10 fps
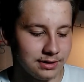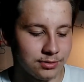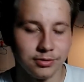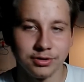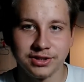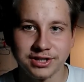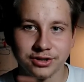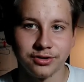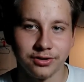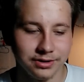it will
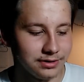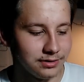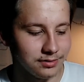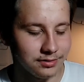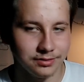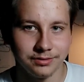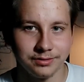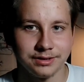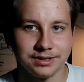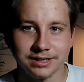destroy
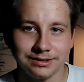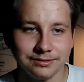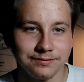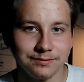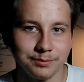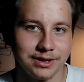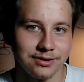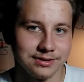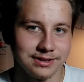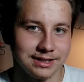itself,
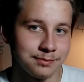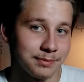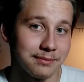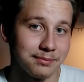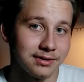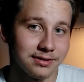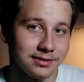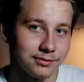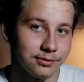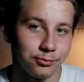because it's
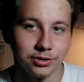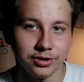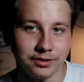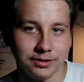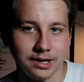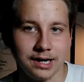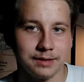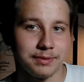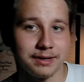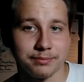paper. Water
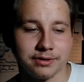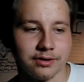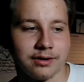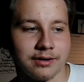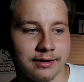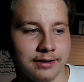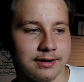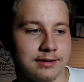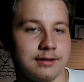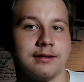and paper
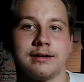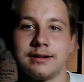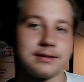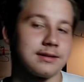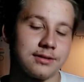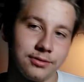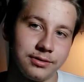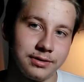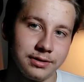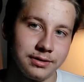isn't
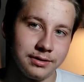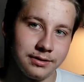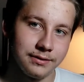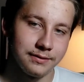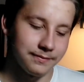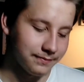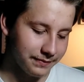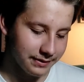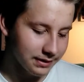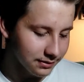good
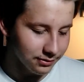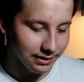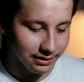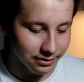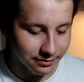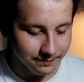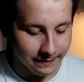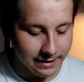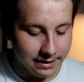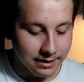together.
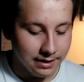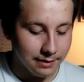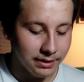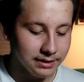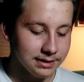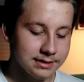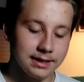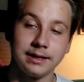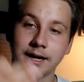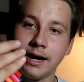But
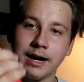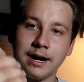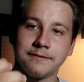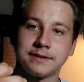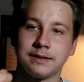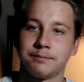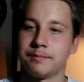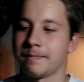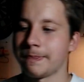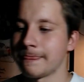inside I have some
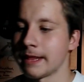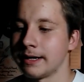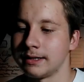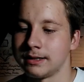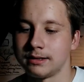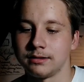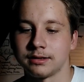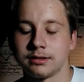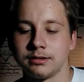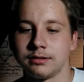
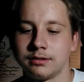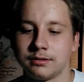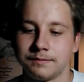little,